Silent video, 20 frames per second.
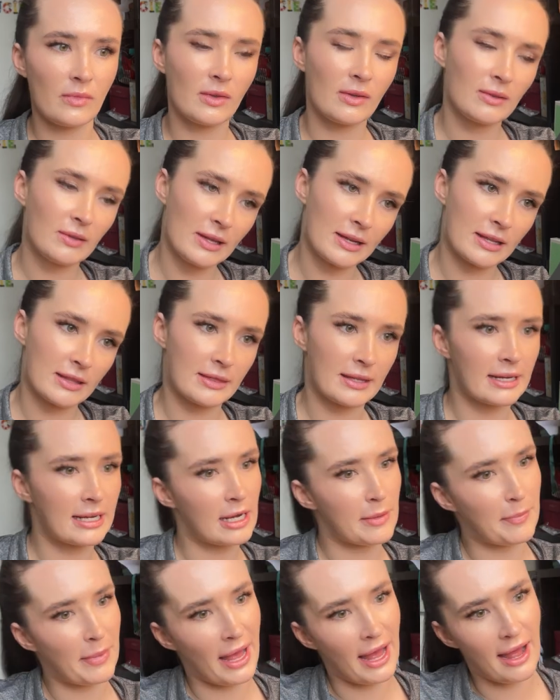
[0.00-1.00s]
let it think
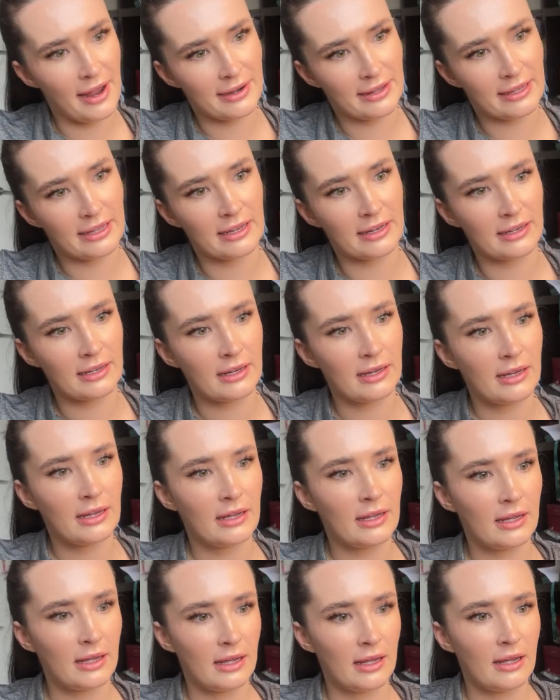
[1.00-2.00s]
about it,
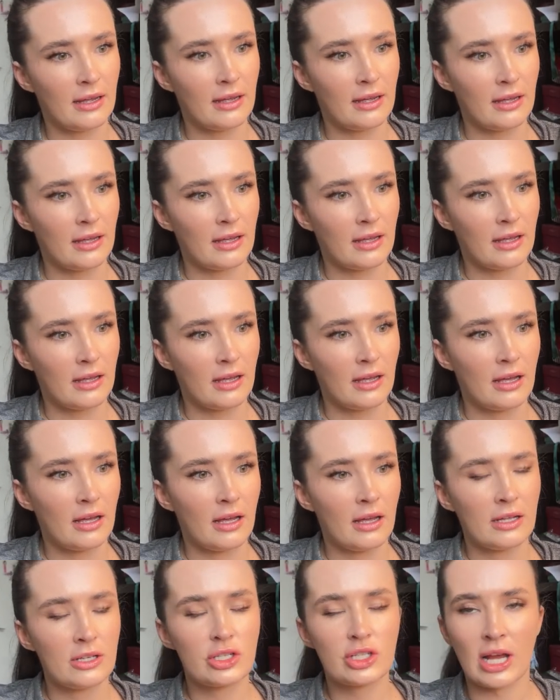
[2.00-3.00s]

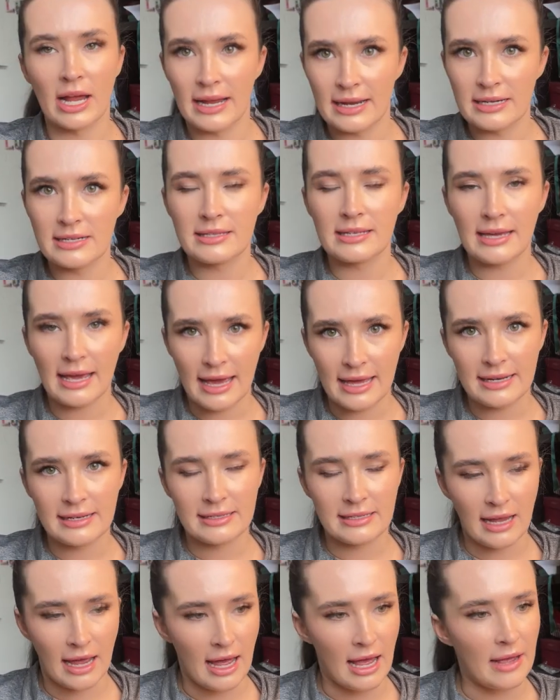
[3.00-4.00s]
change the end
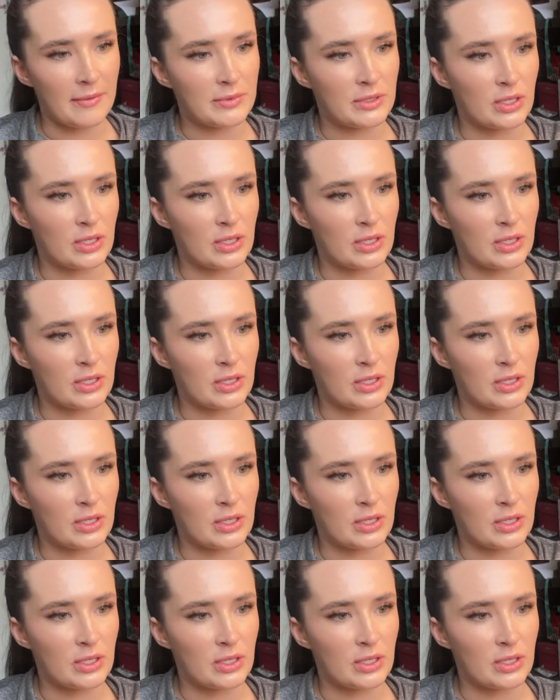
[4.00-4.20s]
type